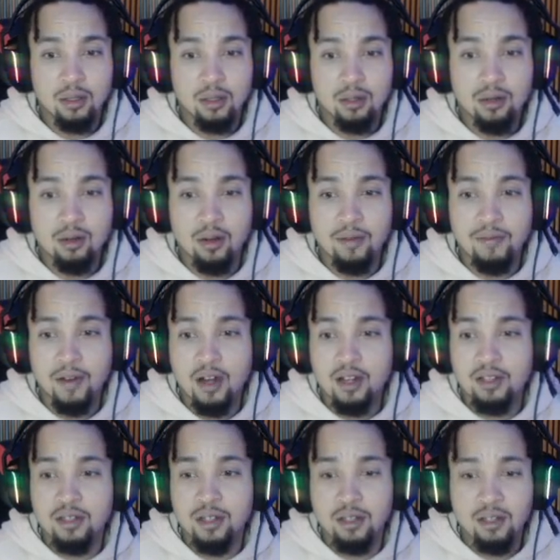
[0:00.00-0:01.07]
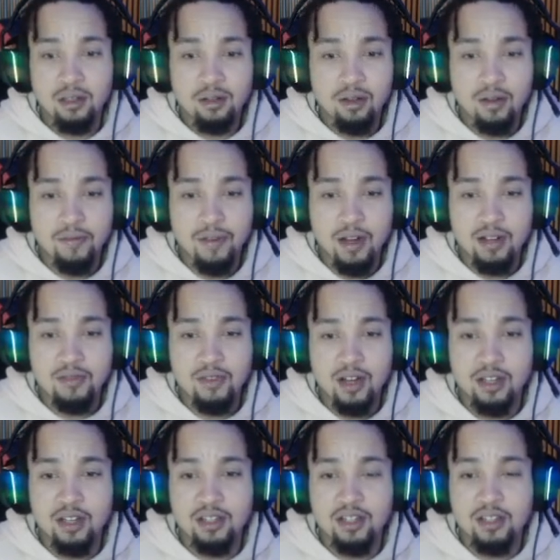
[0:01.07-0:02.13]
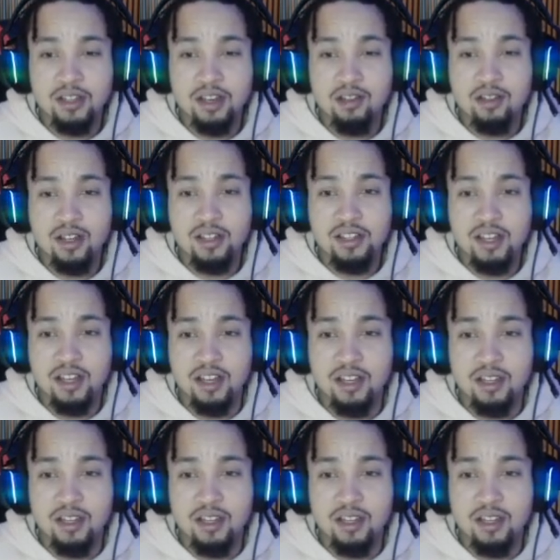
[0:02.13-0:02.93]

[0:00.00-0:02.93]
You going far as you going far as fuck? There's a jail in the city.